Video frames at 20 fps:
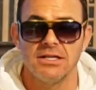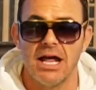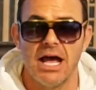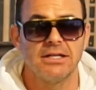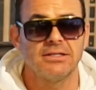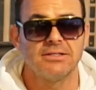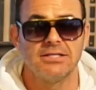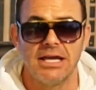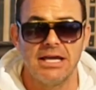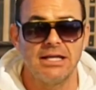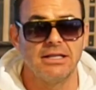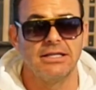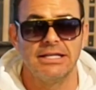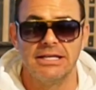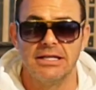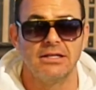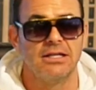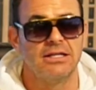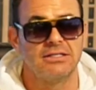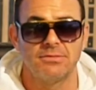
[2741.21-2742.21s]
not take
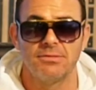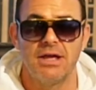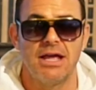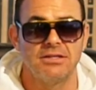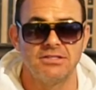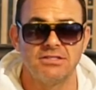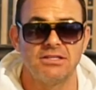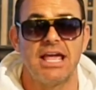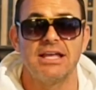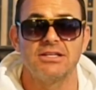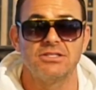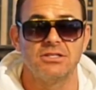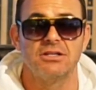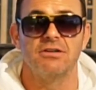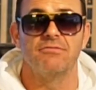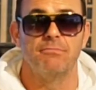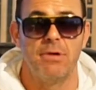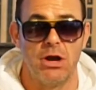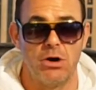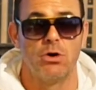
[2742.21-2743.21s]
legalization
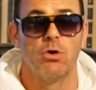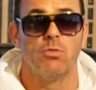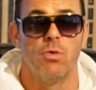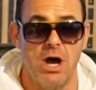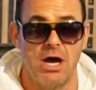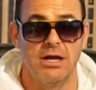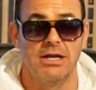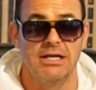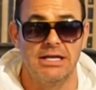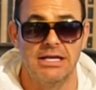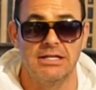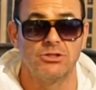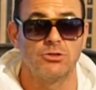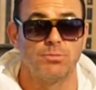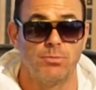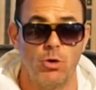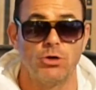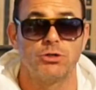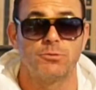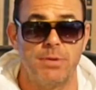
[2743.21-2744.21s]
of marijuana and
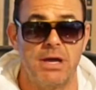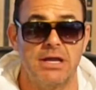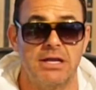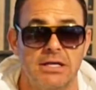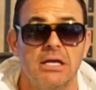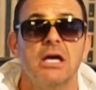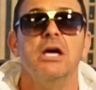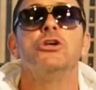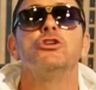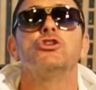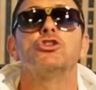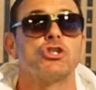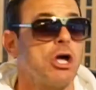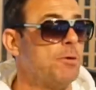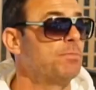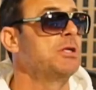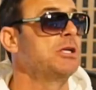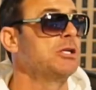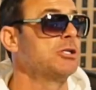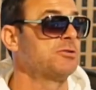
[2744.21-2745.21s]
sports betting,
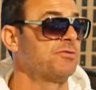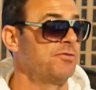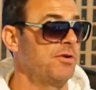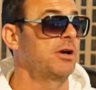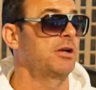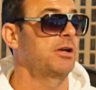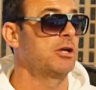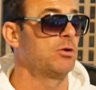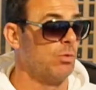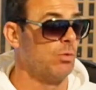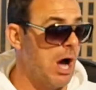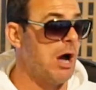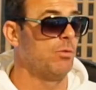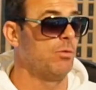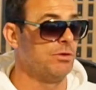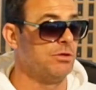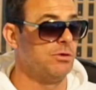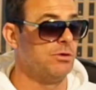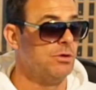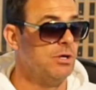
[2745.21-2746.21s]
something is fucking wrong
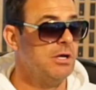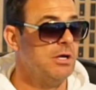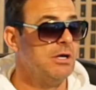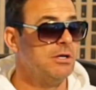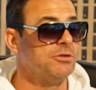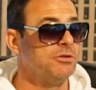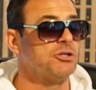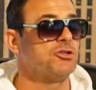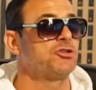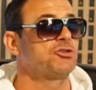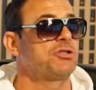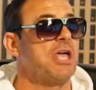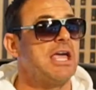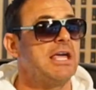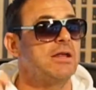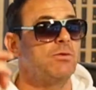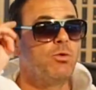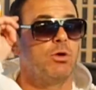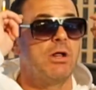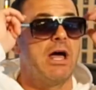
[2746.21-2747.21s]
with you. Oh, the
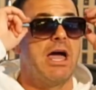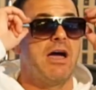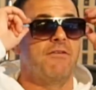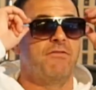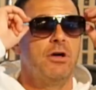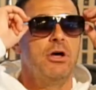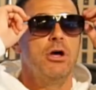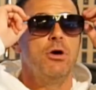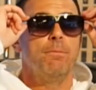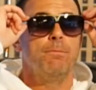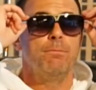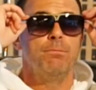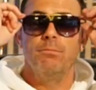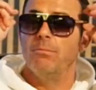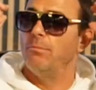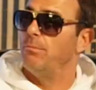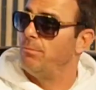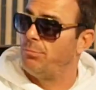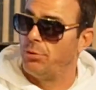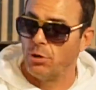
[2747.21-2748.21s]
state will have
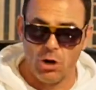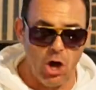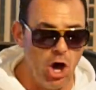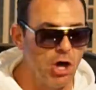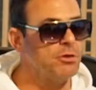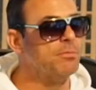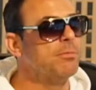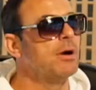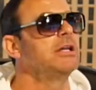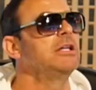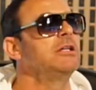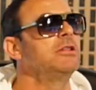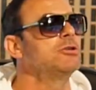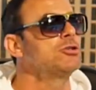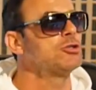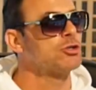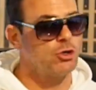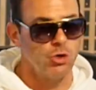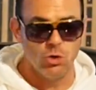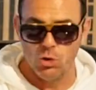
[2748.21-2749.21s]
put all the money to the
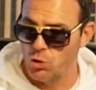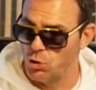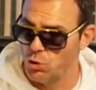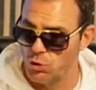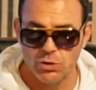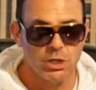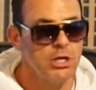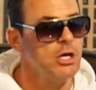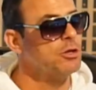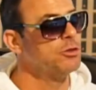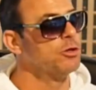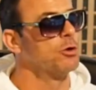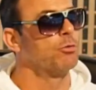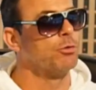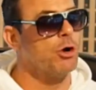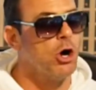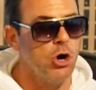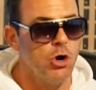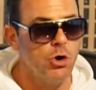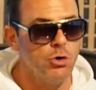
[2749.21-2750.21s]
schools, the
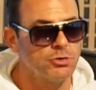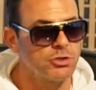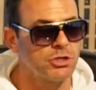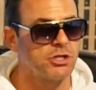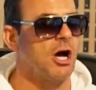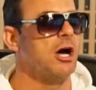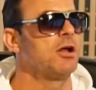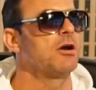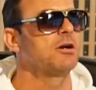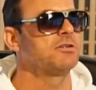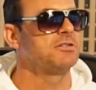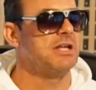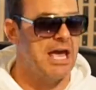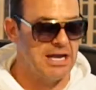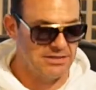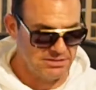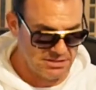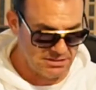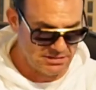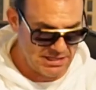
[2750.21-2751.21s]
roads, cut our
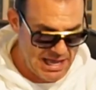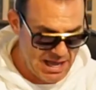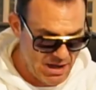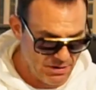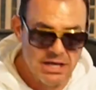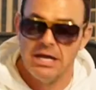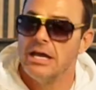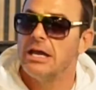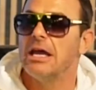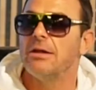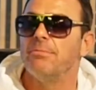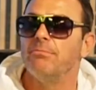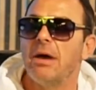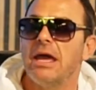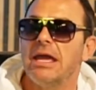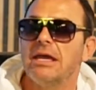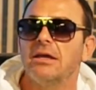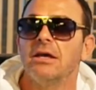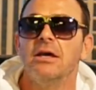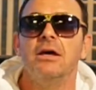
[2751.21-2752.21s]
taxes down, and
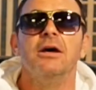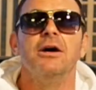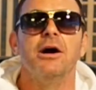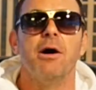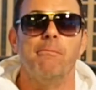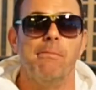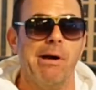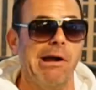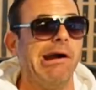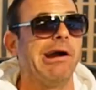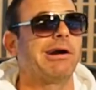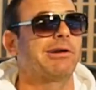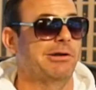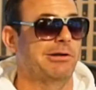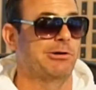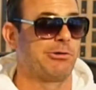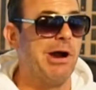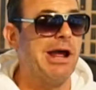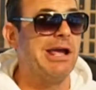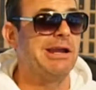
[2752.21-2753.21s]
make America
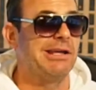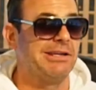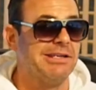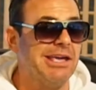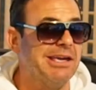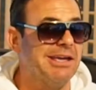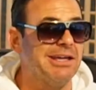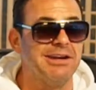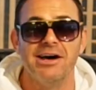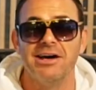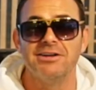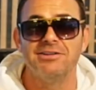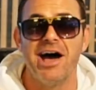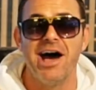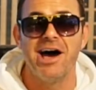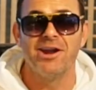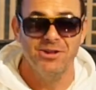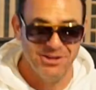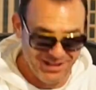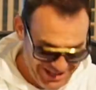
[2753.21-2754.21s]
great again, huh, Donald?